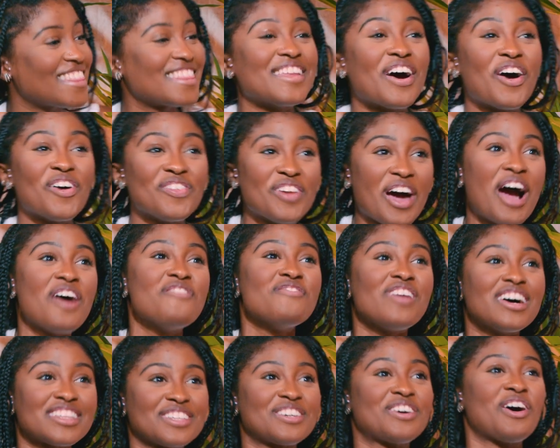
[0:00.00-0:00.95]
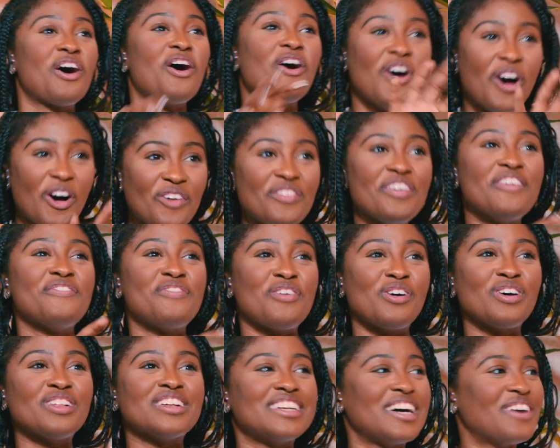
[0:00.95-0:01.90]
No, now I'm about to go home and
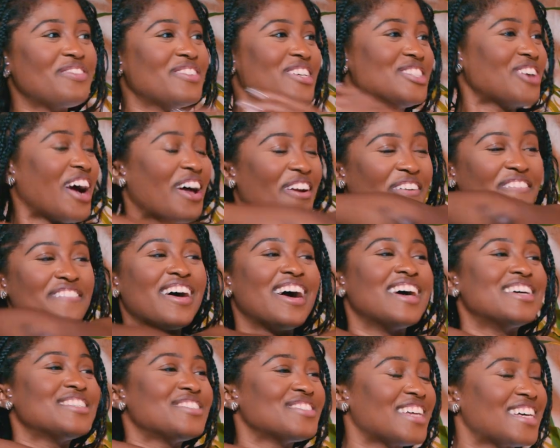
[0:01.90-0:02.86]
pull it up and try to find you.